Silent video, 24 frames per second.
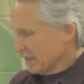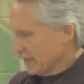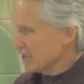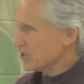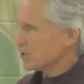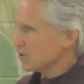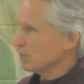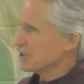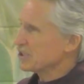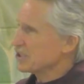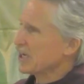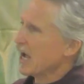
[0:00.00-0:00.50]

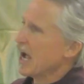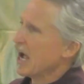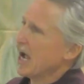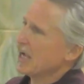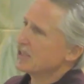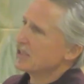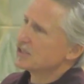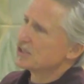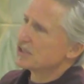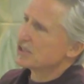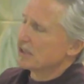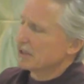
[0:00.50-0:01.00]
this was
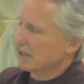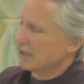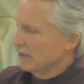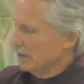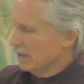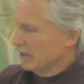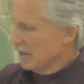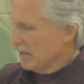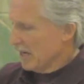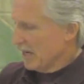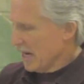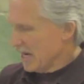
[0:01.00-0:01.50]
God's
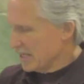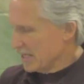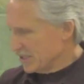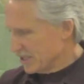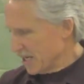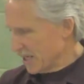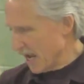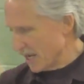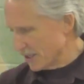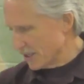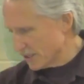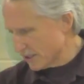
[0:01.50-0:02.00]

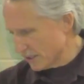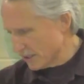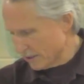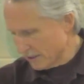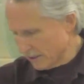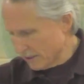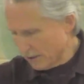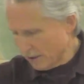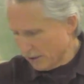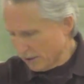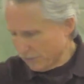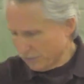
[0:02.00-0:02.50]
intent
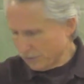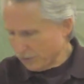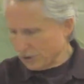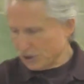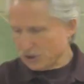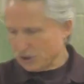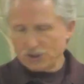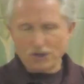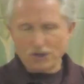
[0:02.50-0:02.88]
for the